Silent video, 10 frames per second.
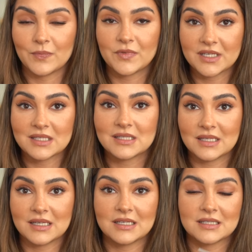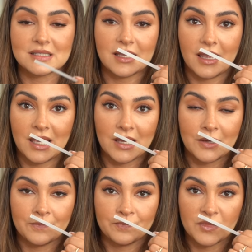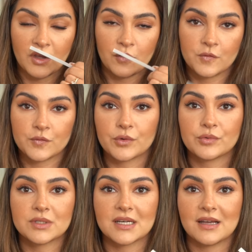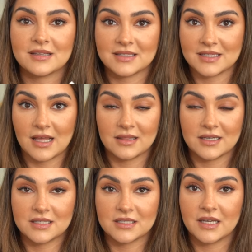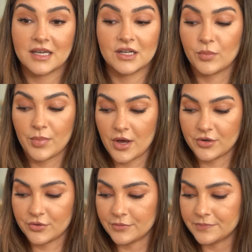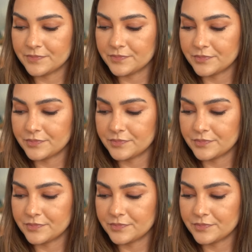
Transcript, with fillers: This is a fruit salad in a bottle.